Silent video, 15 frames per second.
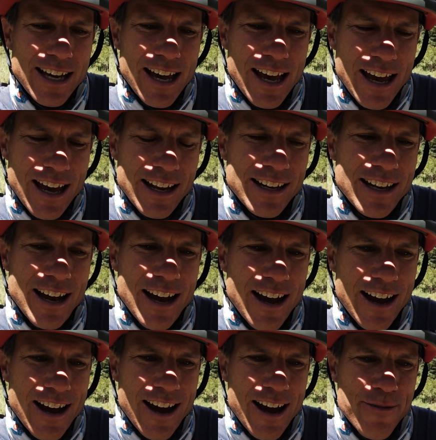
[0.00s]
And
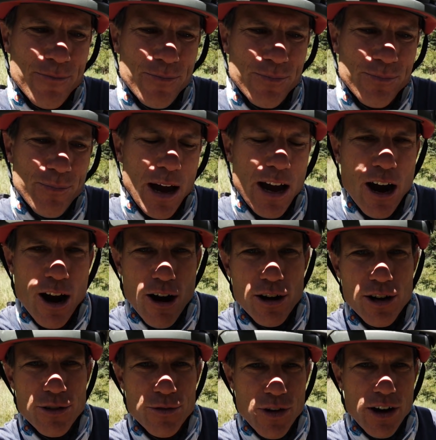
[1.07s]
my
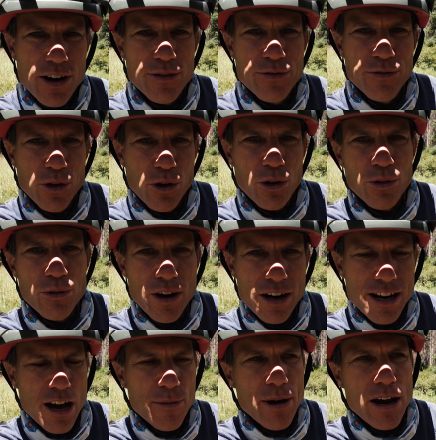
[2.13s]
heart is very full right
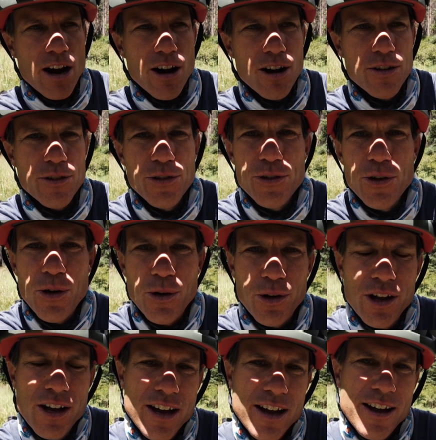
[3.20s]
now. My heart and soul
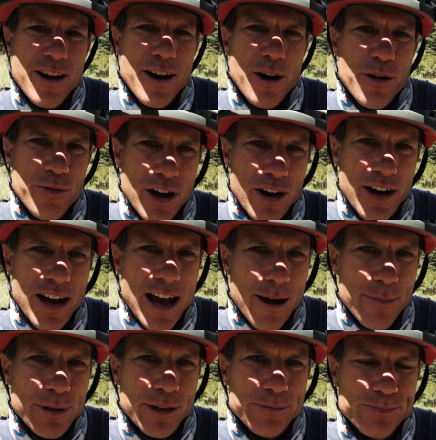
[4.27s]
are very
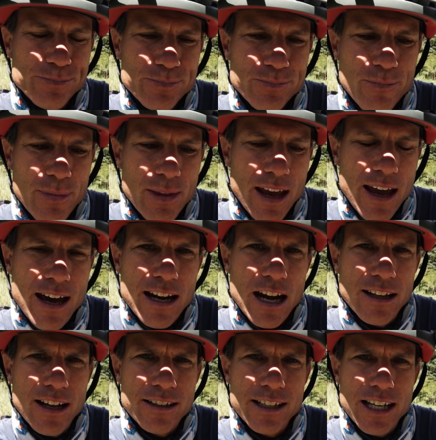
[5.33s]
happy. And
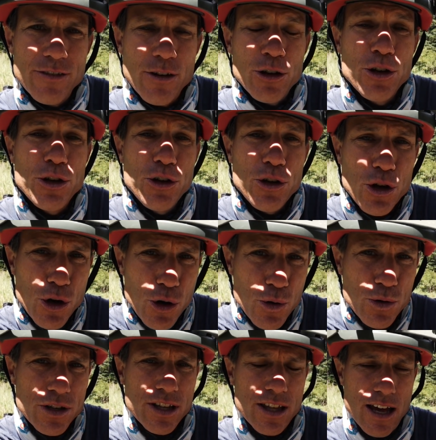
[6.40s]
I'd like to give a
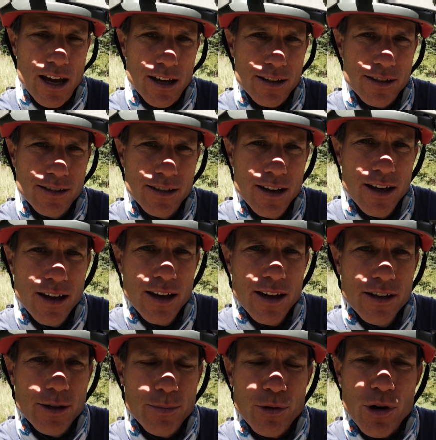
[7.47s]
huge thanks
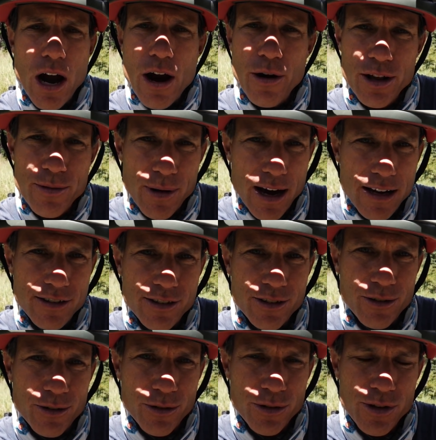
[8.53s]
to Priority
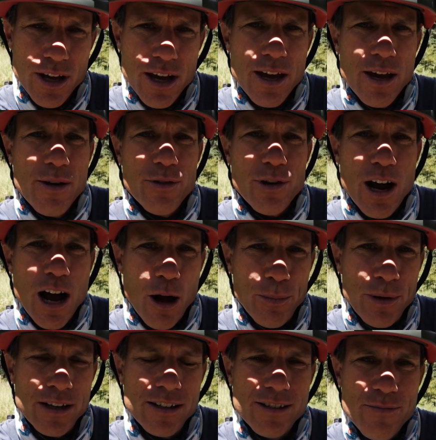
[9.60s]
Bicycles for
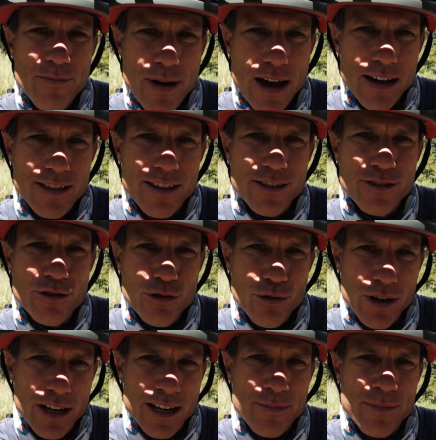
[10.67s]
helping to make this
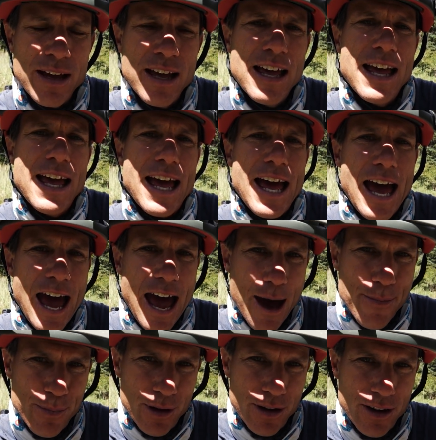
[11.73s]
dream
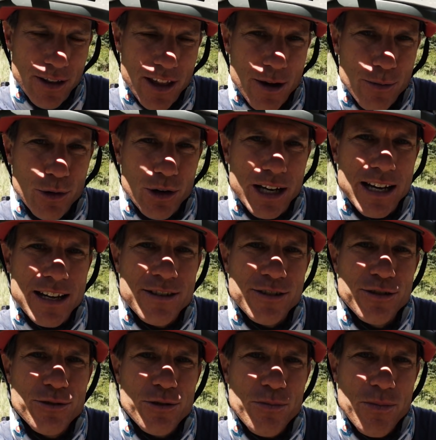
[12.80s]
happen. They were
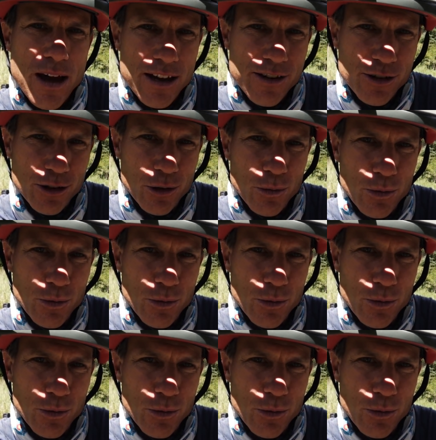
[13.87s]
instrumental.